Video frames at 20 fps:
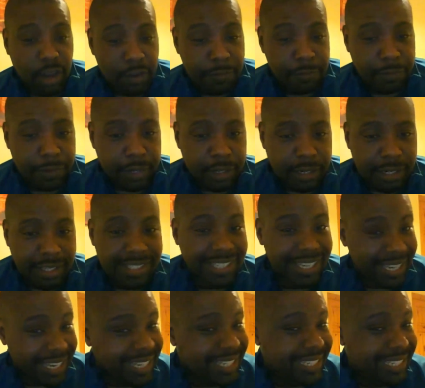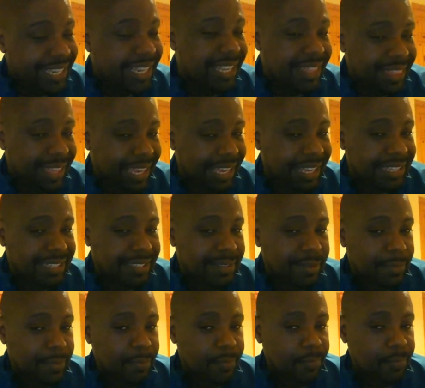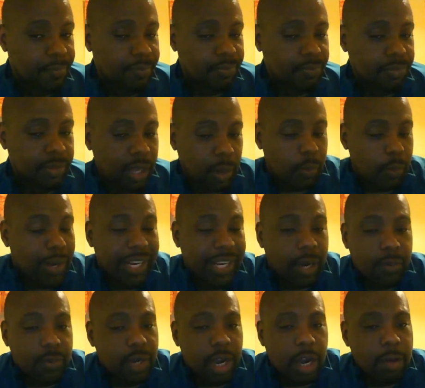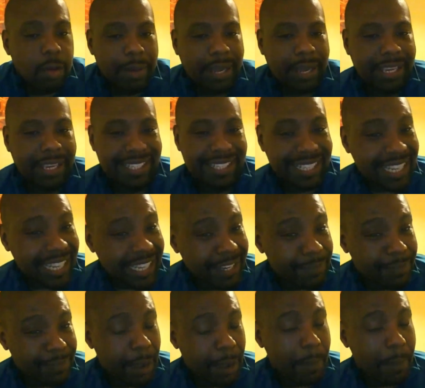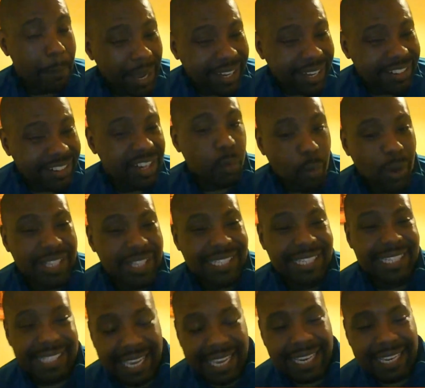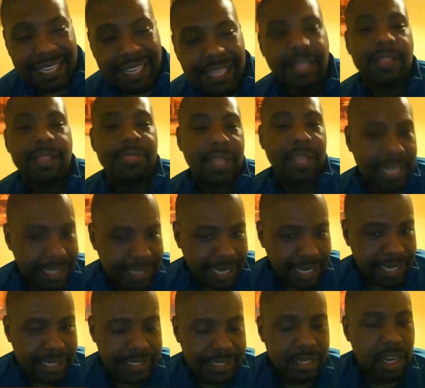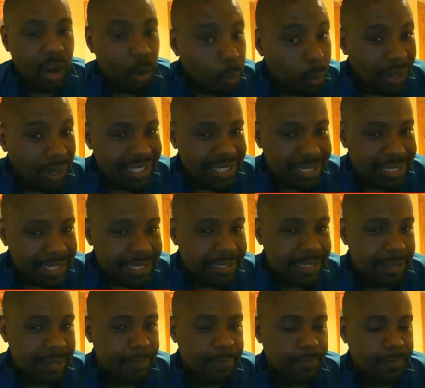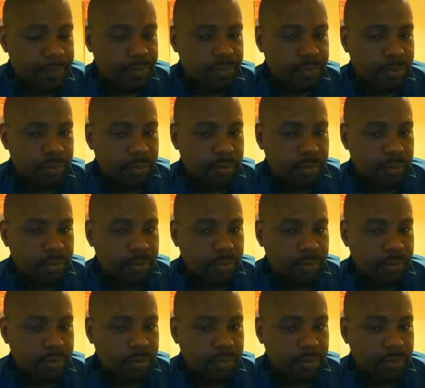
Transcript: He's confident, so he's seen things that we don't know about. So he could fight better at 168 than he does at 160.